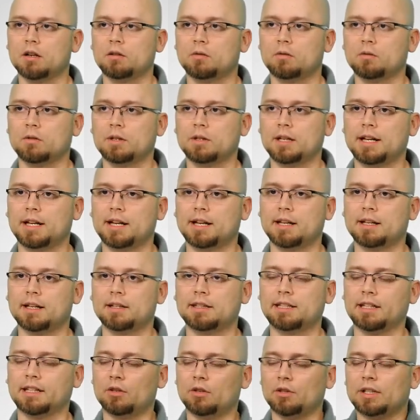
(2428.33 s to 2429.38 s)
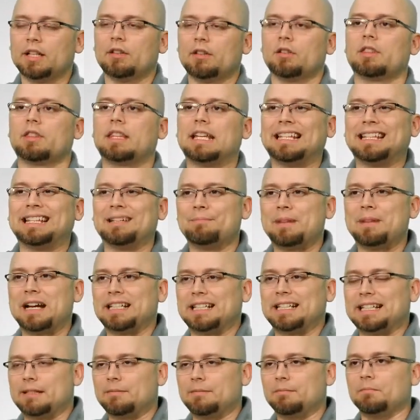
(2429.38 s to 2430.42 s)
the only other thing
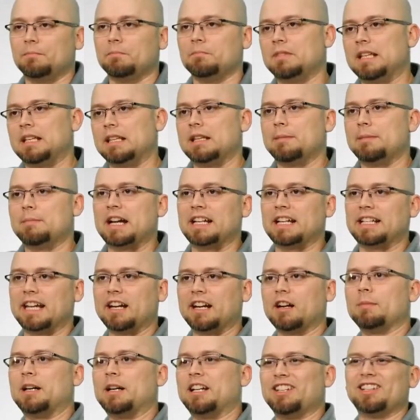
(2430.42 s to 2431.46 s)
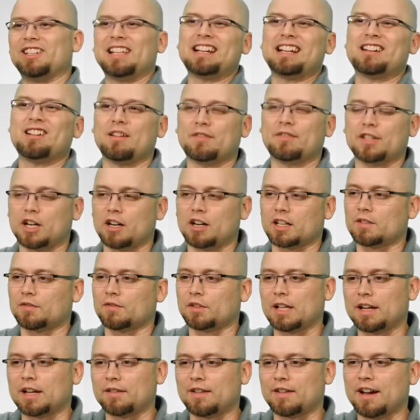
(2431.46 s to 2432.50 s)
that they might care about. You like how I've talked
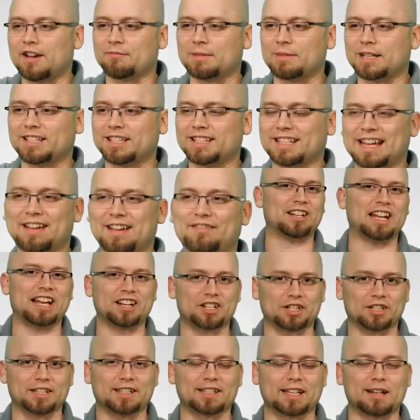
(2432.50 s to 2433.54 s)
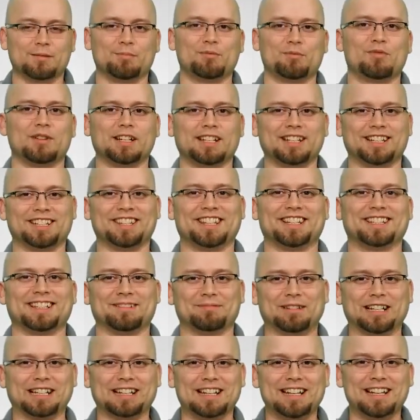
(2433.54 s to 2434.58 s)
for like 5 minutes and haven't actually said a point on this. I'm
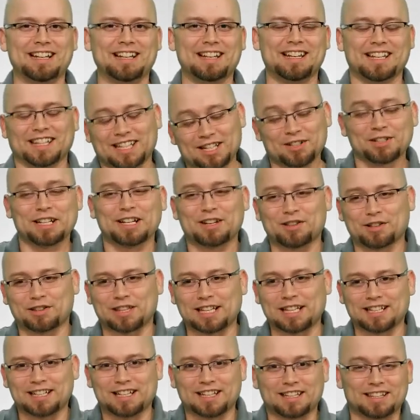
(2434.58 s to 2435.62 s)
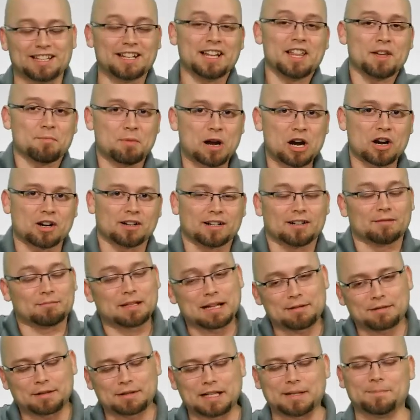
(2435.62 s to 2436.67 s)
like, the other part,
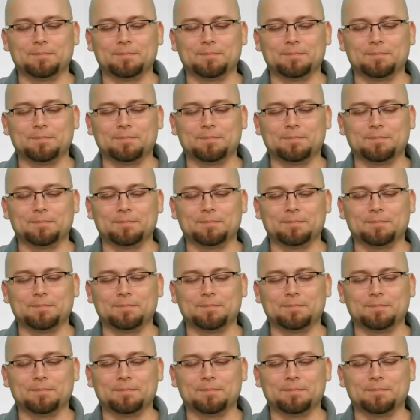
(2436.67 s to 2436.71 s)
blah blah blah.